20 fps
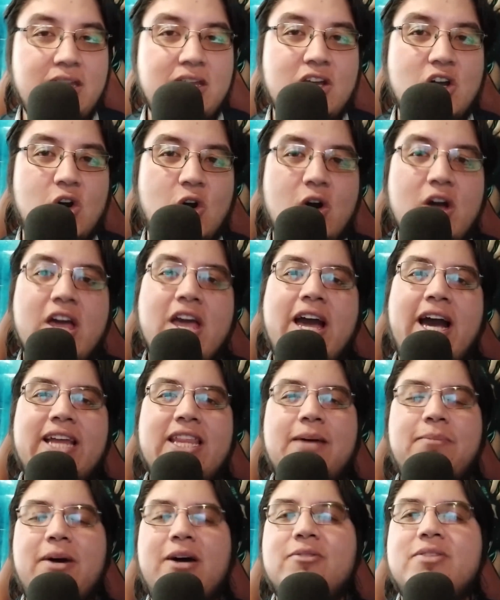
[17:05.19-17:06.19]
the video,
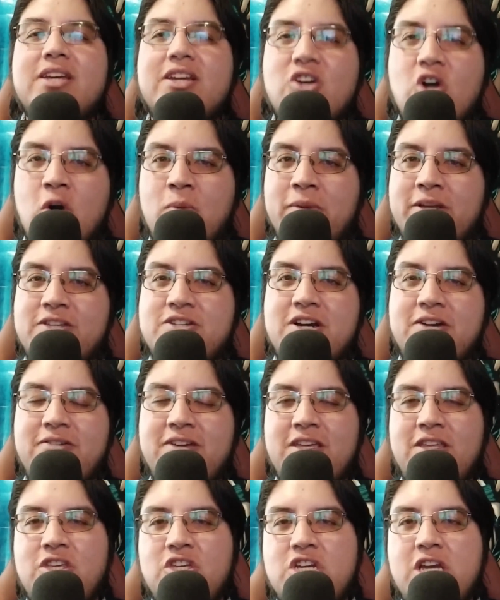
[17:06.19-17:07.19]
and about the
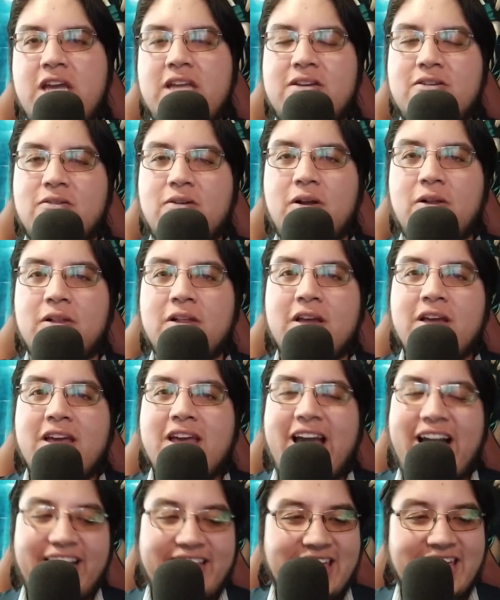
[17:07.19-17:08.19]
commentary in general.
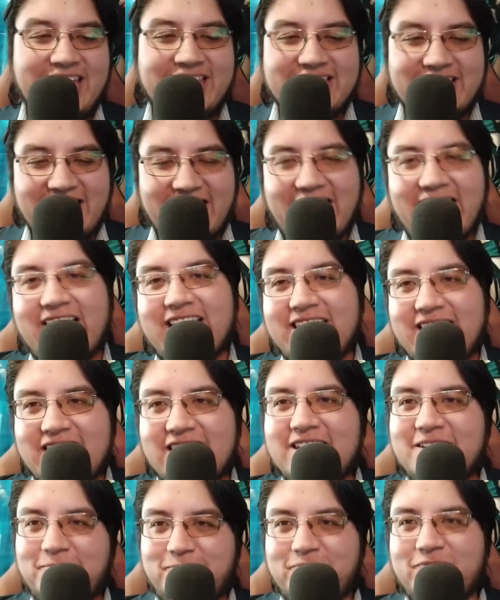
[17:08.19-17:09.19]
Again,
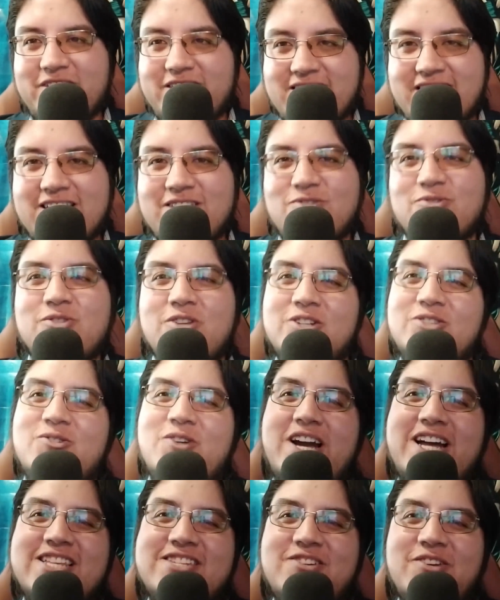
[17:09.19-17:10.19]
I tend to
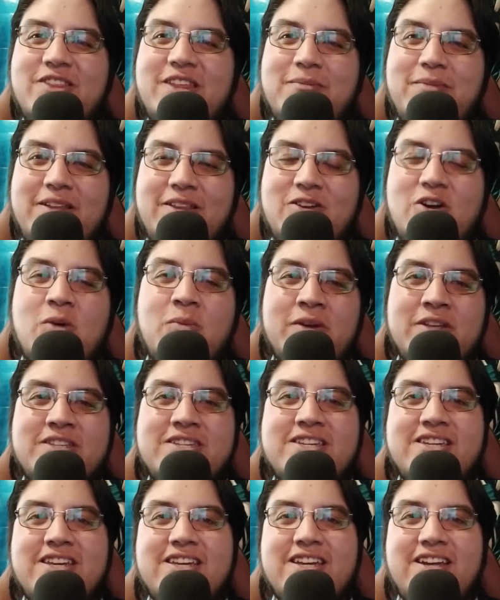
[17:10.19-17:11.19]
not to answer them in
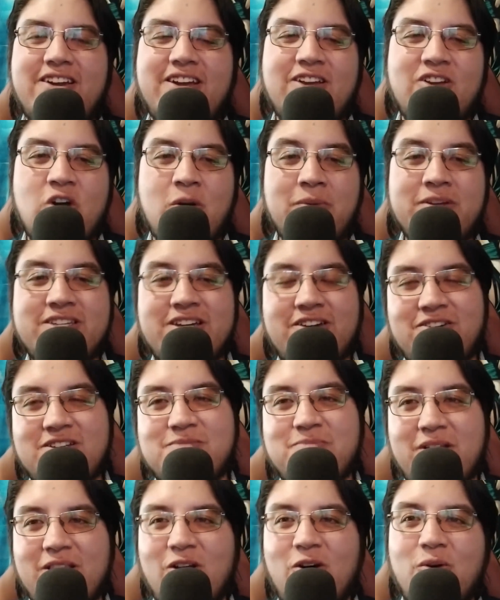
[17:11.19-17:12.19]

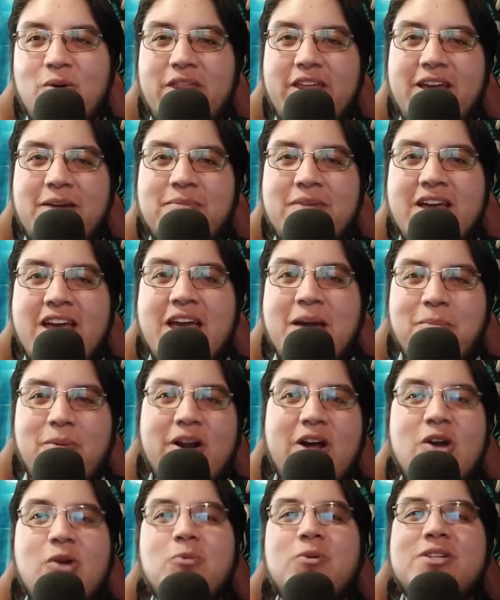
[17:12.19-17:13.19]
commentaries below them,
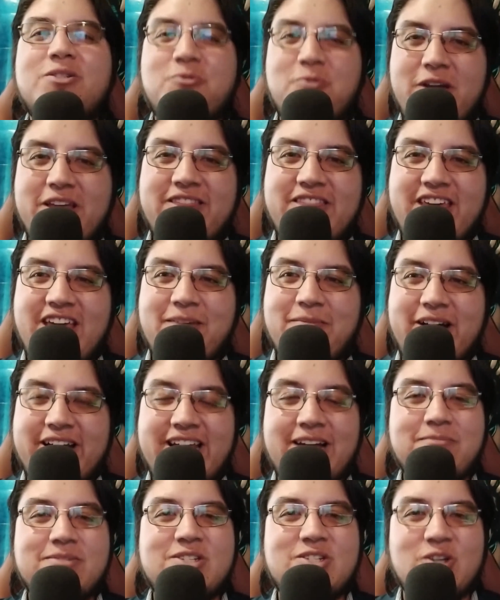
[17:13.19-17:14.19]
but I always read them,
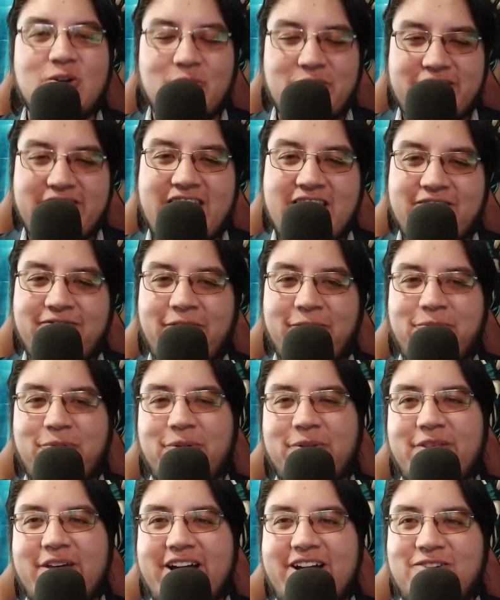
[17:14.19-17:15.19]
and I'm so
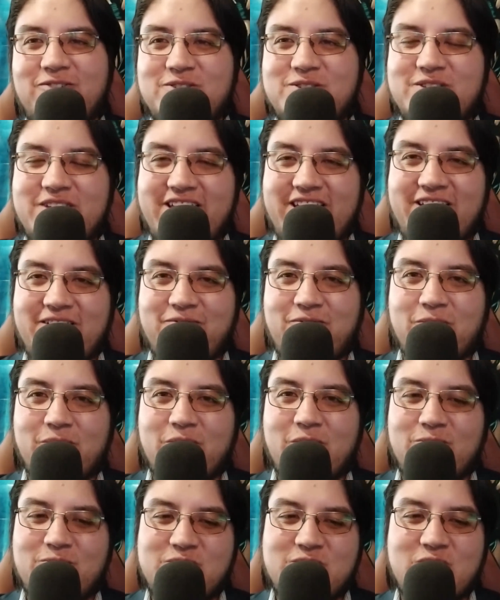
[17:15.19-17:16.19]
thankful for
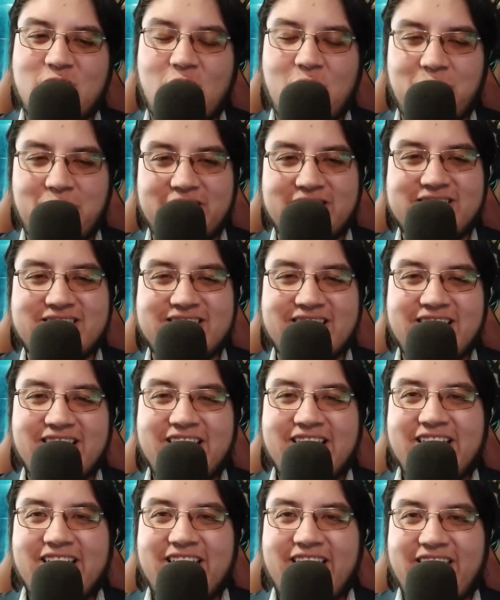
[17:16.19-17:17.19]
those comments.